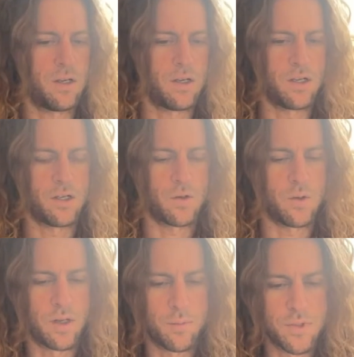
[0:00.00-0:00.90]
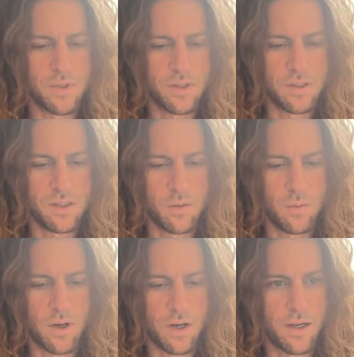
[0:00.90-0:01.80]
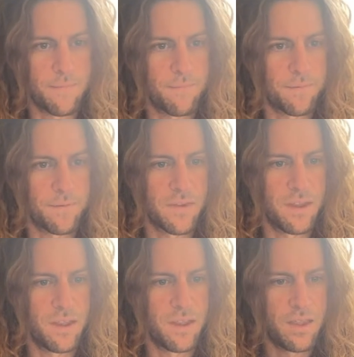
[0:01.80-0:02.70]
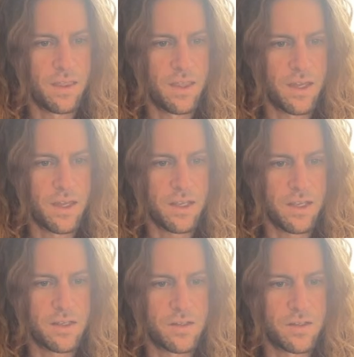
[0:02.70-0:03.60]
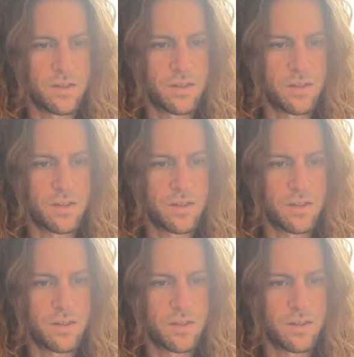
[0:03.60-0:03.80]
showing up, so let's see why that is.